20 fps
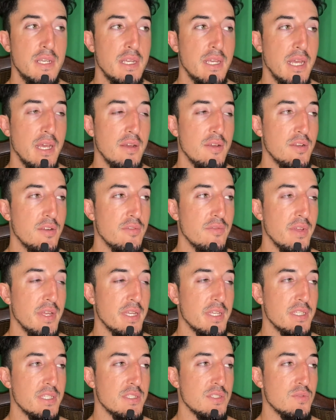Out here in
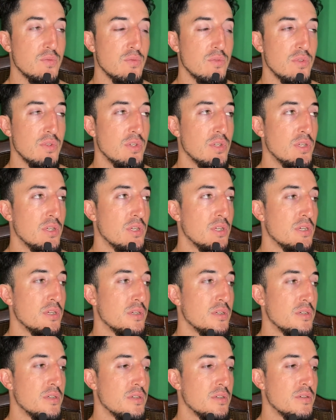Vegas,
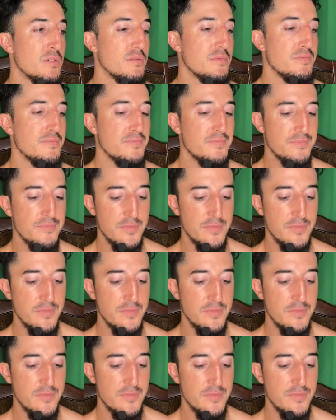um,